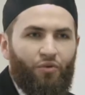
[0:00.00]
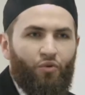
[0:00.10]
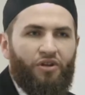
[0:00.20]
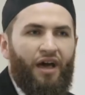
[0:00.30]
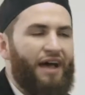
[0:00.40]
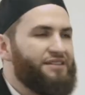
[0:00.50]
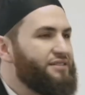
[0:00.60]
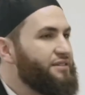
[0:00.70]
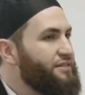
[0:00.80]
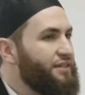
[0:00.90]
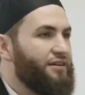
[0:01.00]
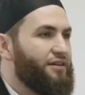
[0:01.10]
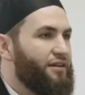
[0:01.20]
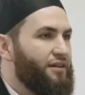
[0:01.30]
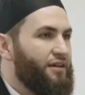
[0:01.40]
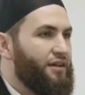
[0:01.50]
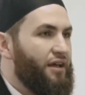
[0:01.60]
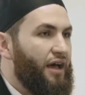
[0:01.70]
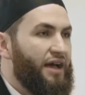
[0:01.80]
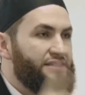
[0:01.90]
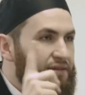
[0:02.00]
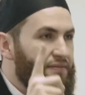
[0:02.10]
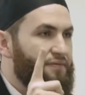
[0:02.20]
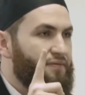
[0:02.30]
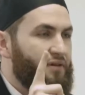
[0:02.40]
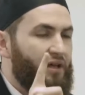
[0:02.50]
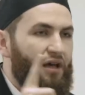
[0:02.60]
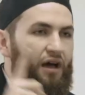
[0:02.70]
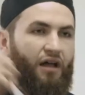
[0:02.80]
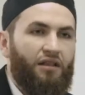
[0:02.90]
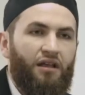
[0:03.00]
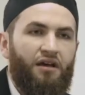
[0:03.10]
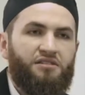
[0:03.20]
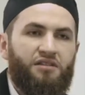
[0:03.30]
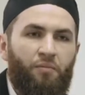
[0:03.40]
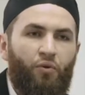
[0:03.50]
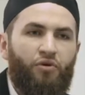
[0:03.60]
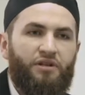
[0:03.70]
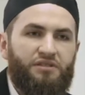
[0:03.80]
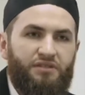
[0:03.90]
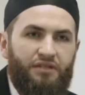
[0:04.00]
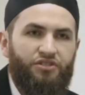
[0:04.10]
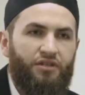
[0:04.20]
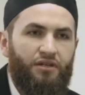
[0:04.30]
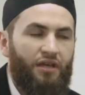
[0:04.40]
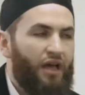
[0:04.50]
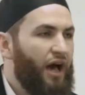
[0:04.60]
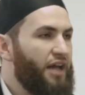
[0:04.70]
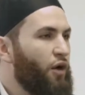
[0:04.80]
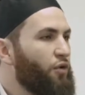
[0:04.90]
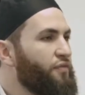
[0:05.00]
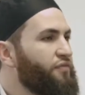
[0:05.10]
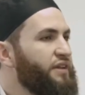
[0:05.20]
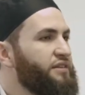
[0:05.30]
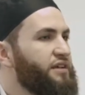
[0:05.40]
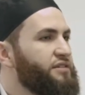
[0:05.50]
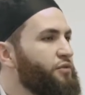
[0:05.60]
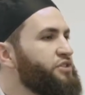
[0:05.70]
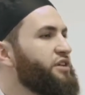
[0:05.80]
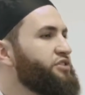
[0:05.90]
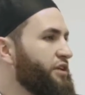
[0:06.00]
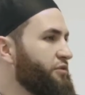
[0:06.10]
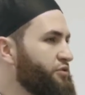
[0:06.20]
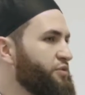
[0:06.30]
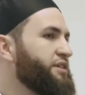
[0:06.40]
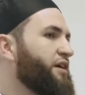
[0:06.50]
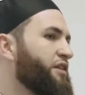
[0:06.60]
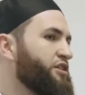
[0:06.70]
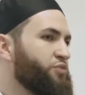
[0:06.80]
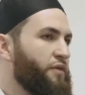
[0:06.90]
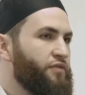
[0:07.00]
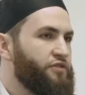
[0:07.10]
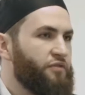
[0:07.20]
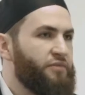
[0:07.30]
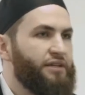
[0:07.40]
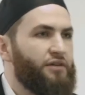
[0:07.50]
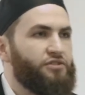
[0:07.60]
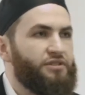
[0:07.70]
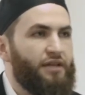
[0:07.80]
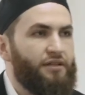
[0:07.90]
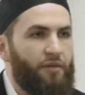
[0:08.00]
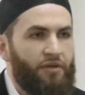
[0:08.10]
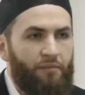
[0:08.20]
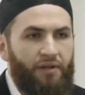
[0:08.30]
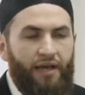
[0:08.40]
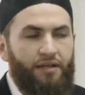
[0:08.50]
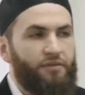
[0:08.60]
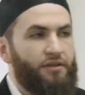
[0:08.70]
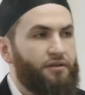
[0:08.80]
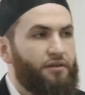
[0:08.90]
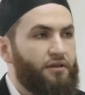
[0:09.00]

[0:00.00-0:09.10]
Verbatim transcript: we're not as sincere, as if Allah is the poor and stingy and our friend is the rich and generous. We seek Allah's refuge from that understanding. Ameen Rabbil Alameen.